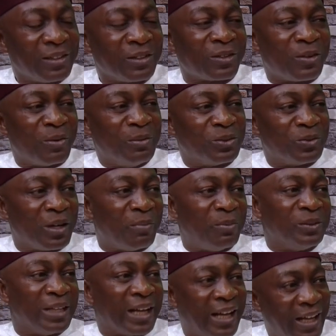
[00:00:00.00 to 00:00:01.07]
coming to
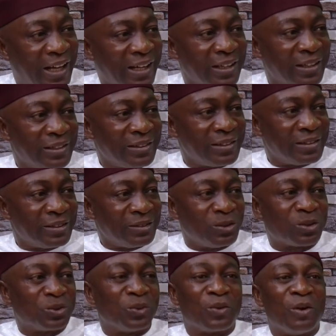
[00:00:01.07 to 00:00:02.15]
Abuja
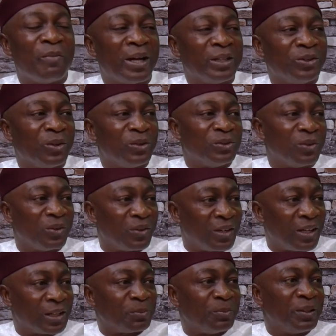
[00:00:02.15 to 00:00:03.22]
just to come and judge
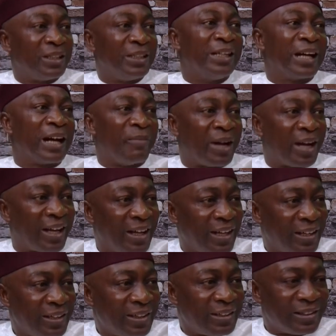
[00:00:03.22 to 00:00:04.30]
and speak grammar.
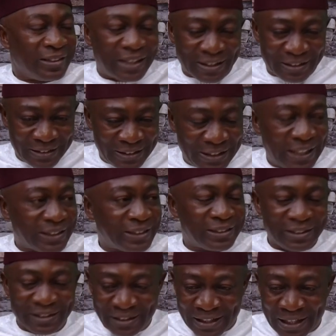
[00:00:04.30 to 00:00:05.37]
That yes,
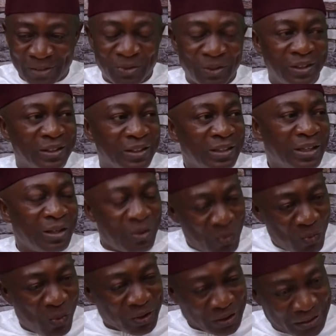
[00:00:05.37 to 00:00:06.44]
they are doing
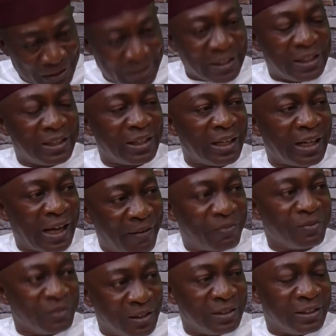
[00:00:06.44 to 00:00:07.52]
what they have
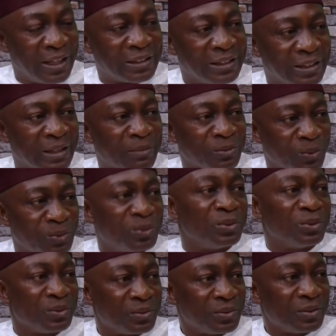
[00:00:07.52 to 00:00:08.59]
elected them to do.
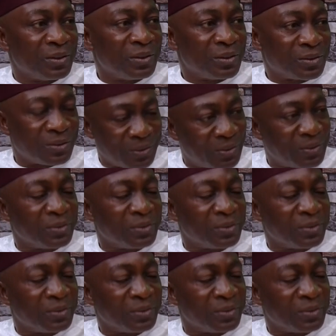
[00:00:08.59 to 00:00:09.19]
So